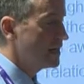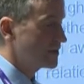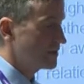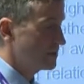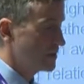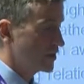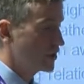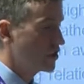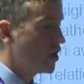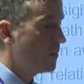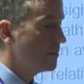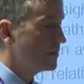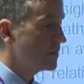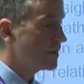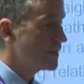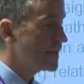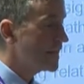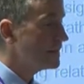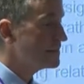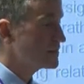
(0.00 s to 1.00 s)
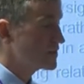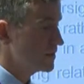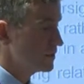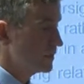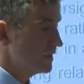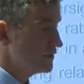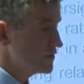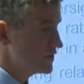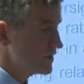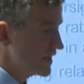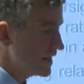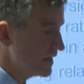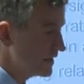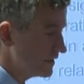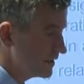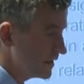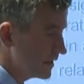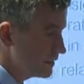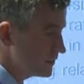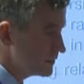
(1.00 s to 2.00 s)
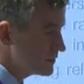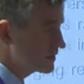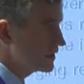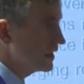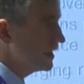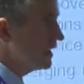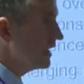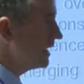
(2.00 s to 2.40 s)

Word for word: some of the common themes that we've seen in those.